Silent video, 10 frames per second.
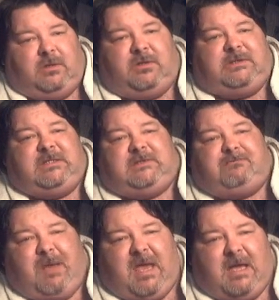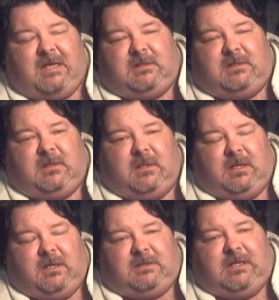You could disband
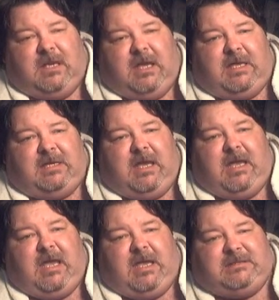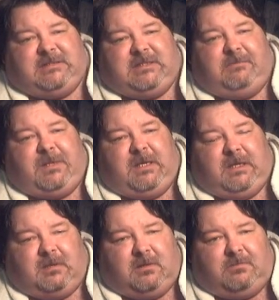the
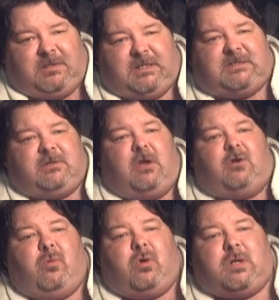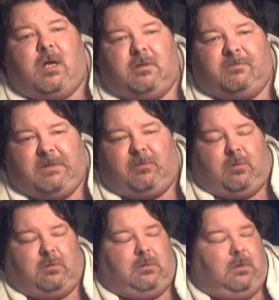NAACP because there are no more colored
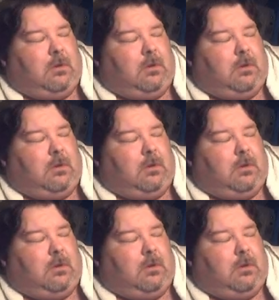people.